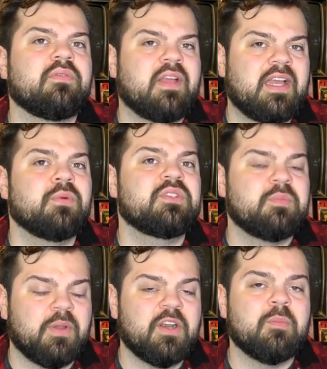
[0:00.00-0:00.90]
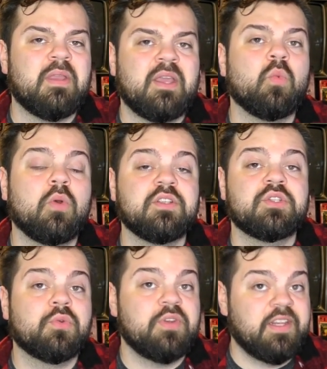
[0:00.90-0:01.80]
of how Spider Man was
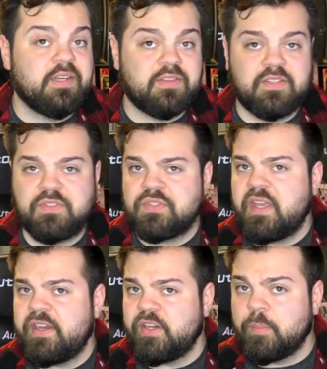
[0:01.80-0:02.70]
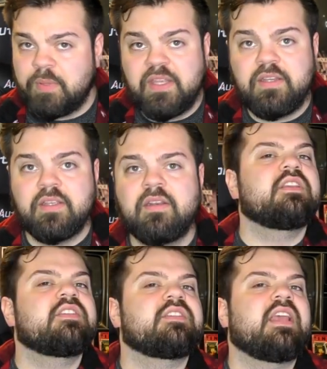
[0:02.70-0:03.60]
created. This is not an opinion,
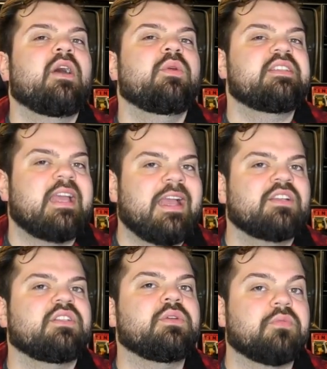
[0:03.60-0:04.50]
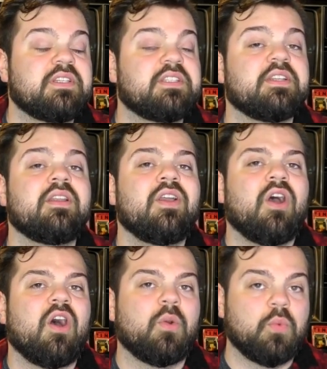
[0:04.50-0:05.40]
this is how it is actually written
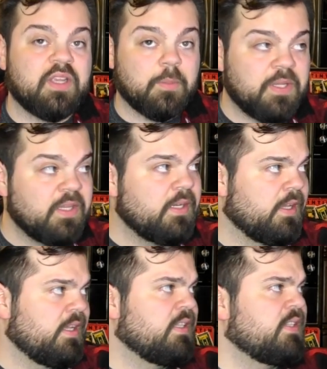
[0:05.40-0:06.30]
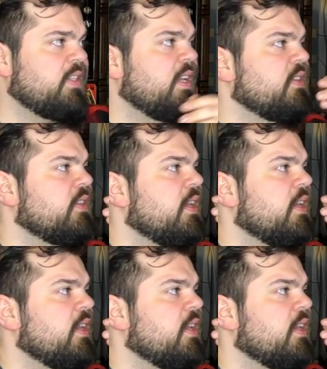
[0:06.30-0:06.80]
on Wikipedia. It says